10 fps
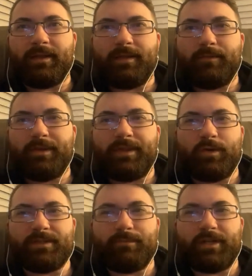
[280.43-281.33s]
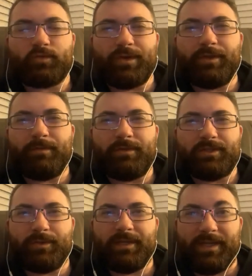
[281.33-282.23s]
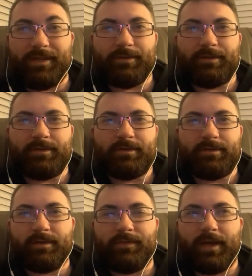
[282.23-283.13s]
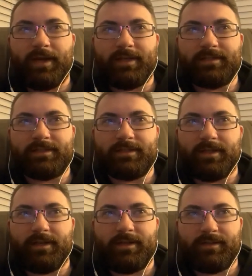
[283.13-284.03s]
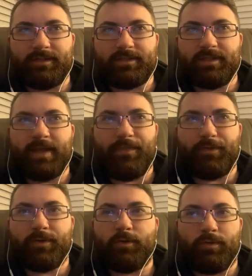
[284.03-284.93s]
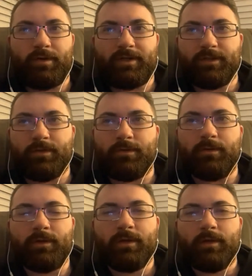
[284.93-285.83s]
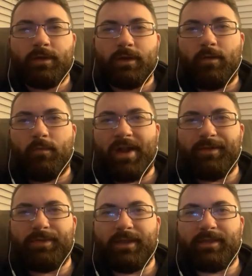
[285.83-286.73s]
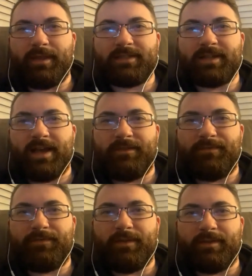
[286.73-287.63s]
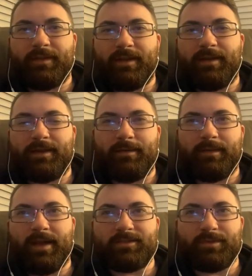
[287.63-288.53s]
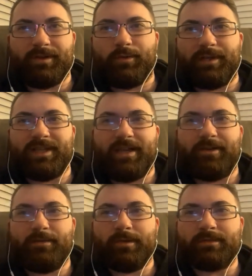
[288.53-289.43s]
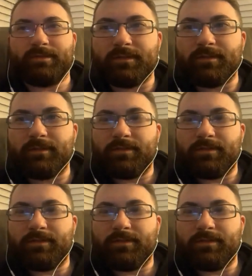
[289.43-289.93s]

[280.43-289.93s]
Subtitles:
There really wasn't much rhythm between either of you guys just in that third quarter as a whole. Why do you think things kind of felt like guys were in quicksand almost?